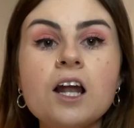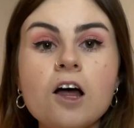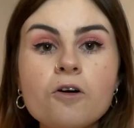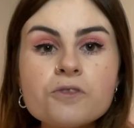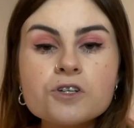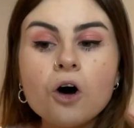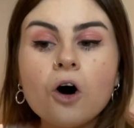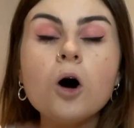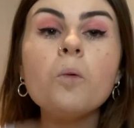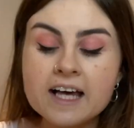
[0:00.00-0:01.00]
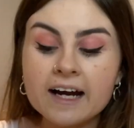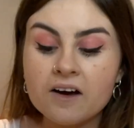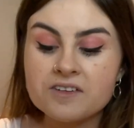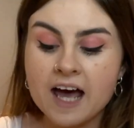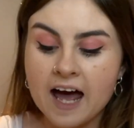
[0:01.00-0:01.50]
Love the top, 10 out
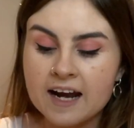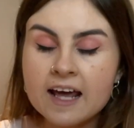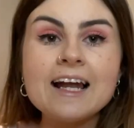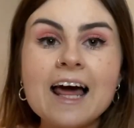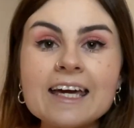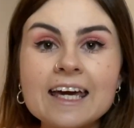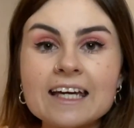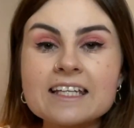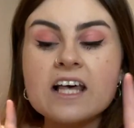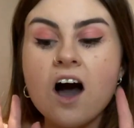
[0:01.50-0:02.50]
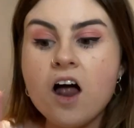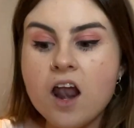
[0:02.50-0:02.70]
of 10. Leggings, I